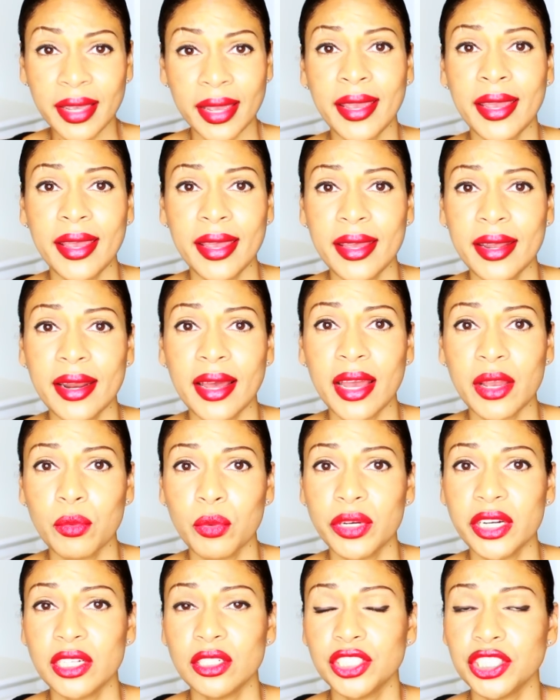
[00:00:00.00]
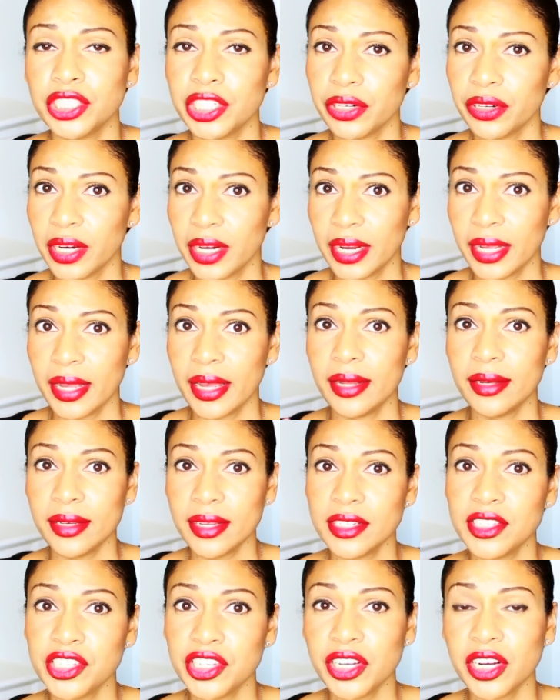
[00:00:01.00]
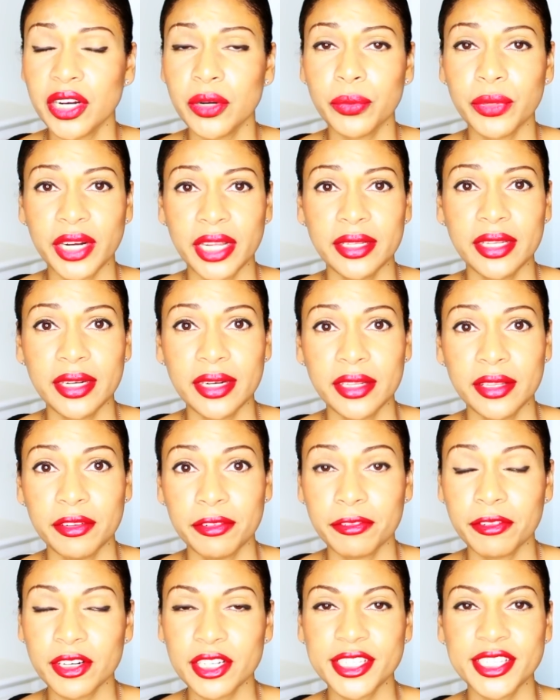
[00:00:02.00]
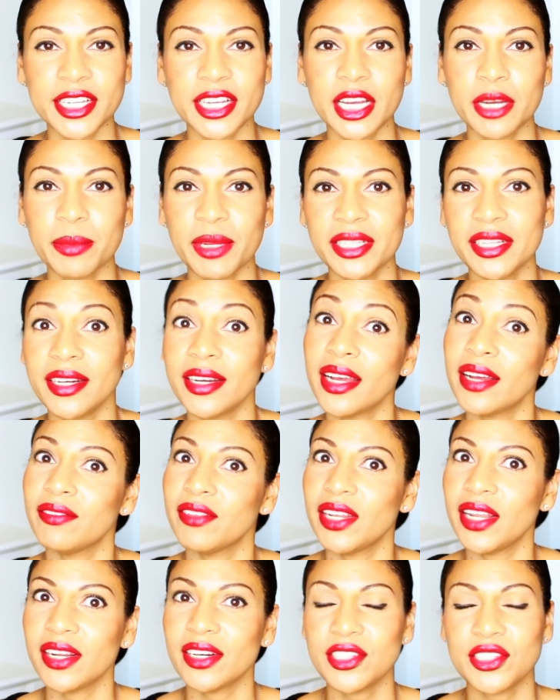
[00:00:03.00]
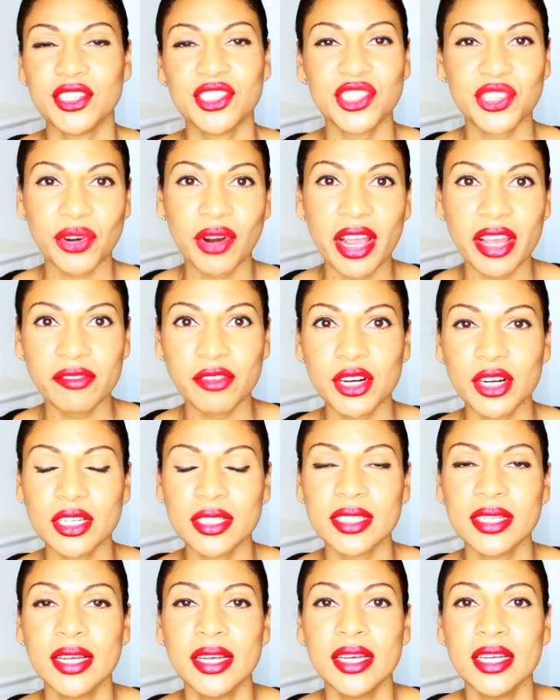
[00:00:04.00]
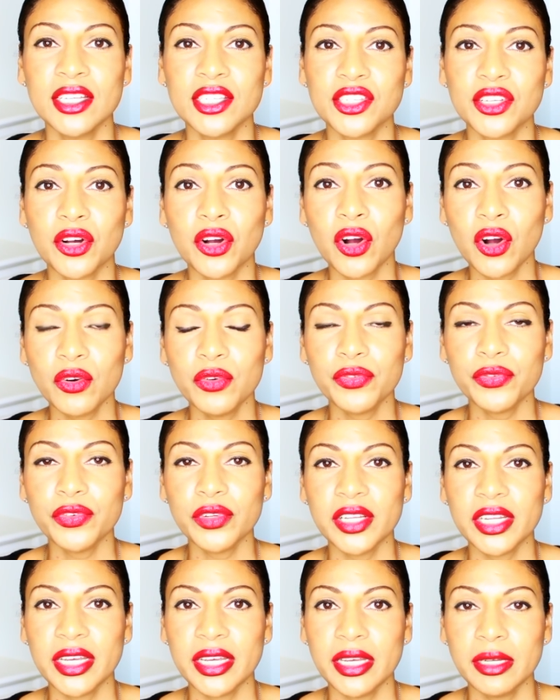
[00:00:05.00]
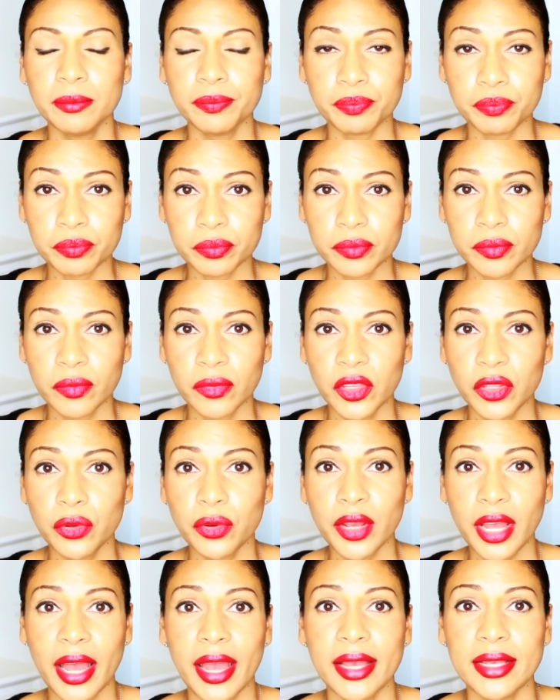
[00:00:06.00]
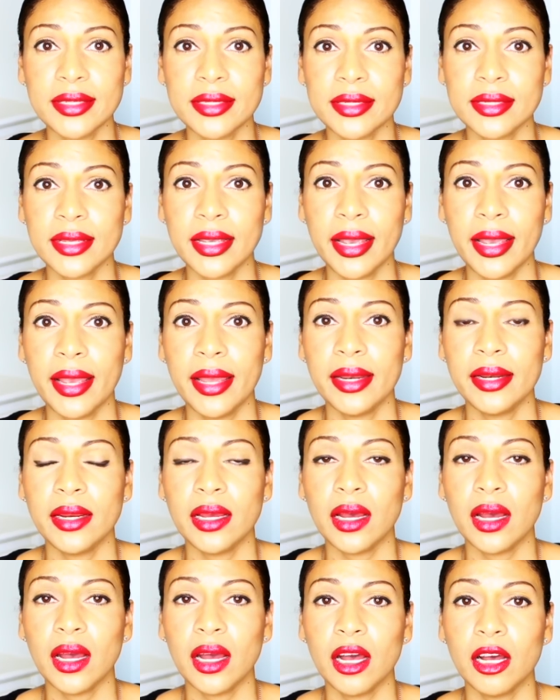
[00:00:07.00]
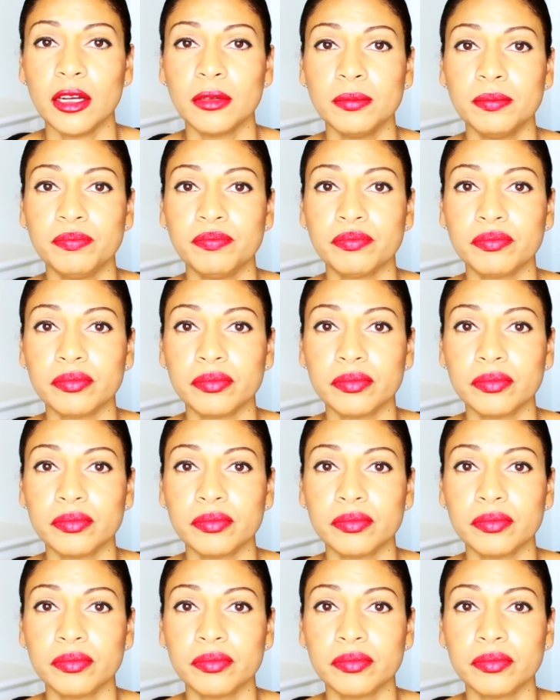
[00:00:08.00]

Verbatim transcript: and I wanted to share it again this year. When I did it the first time, I didn't have a lot of subscribers. So hopefully you guys can um,